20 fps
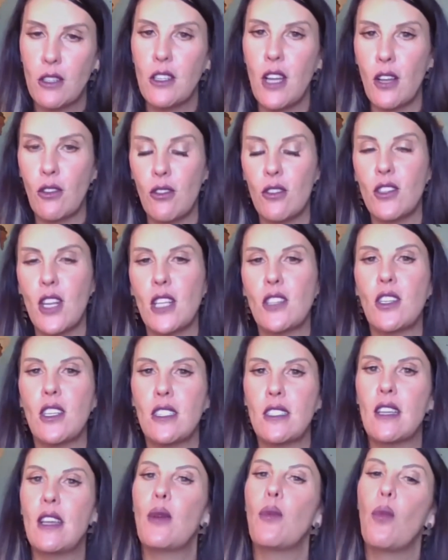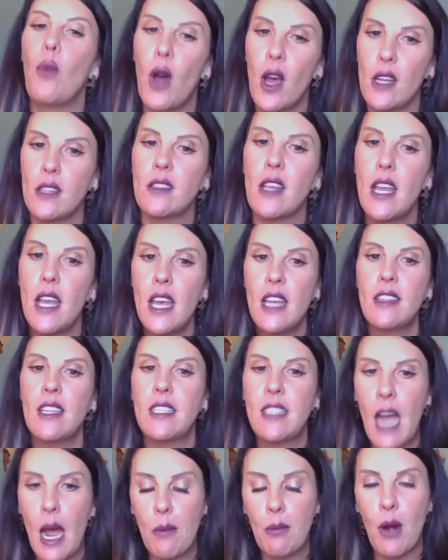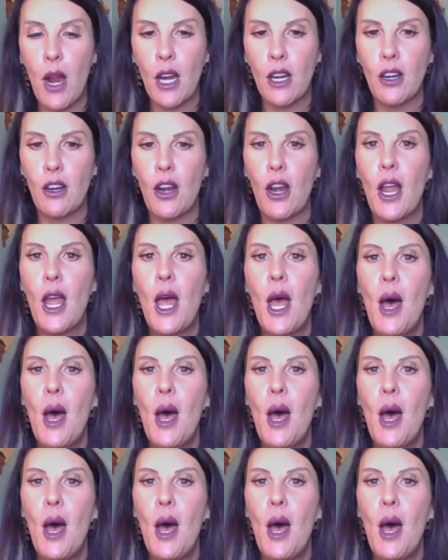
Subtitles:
Dunkleostasis was the top predator.